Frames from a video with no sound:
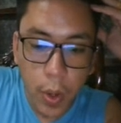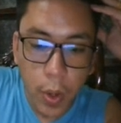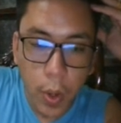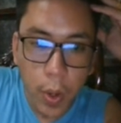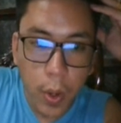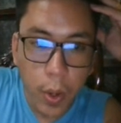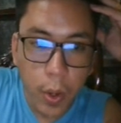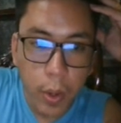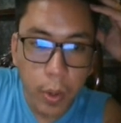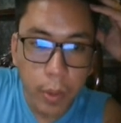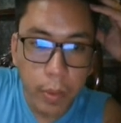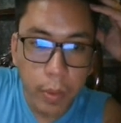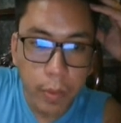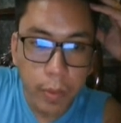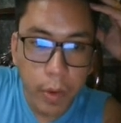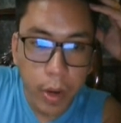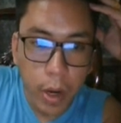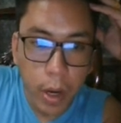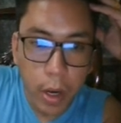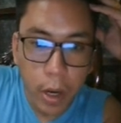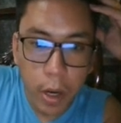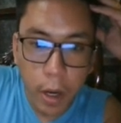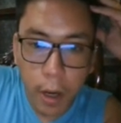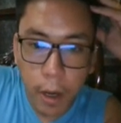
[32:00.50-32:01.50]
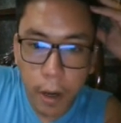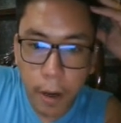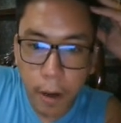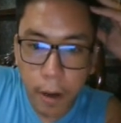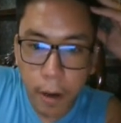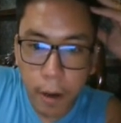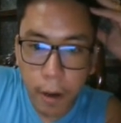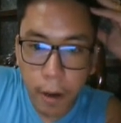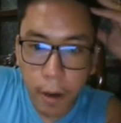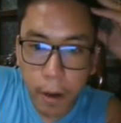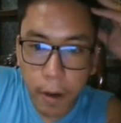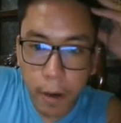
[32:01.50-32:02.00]

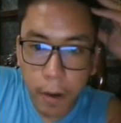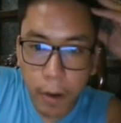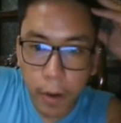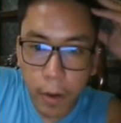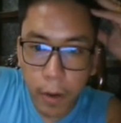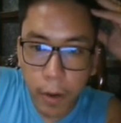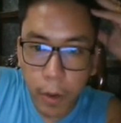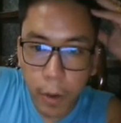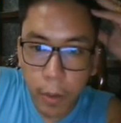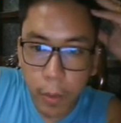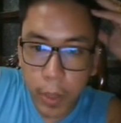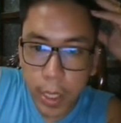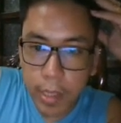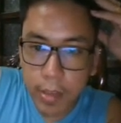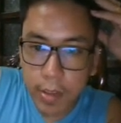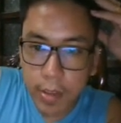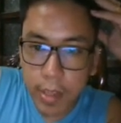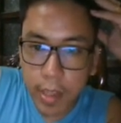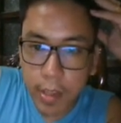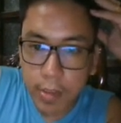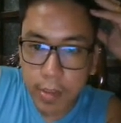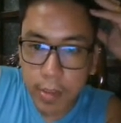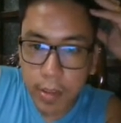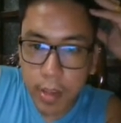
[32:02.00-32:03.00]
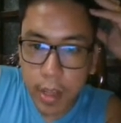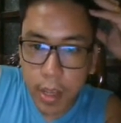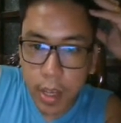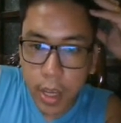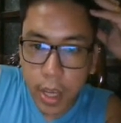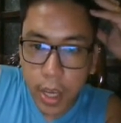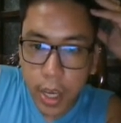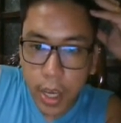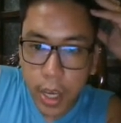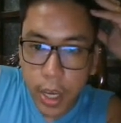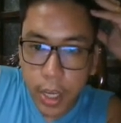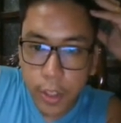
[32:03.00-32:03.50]
of, what is this?
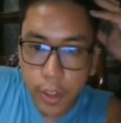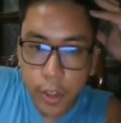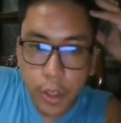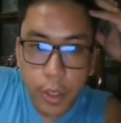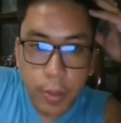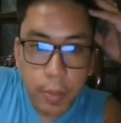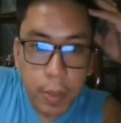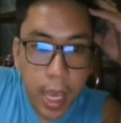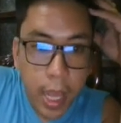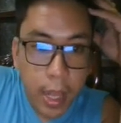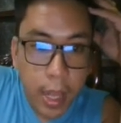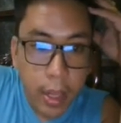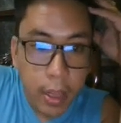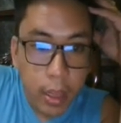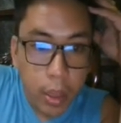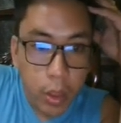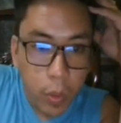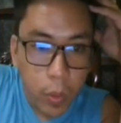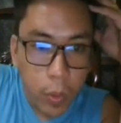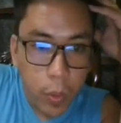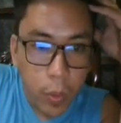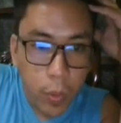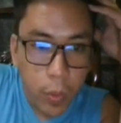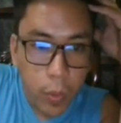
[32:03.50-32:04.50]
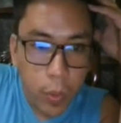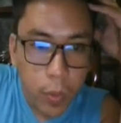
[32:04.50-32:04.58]
It should be L2.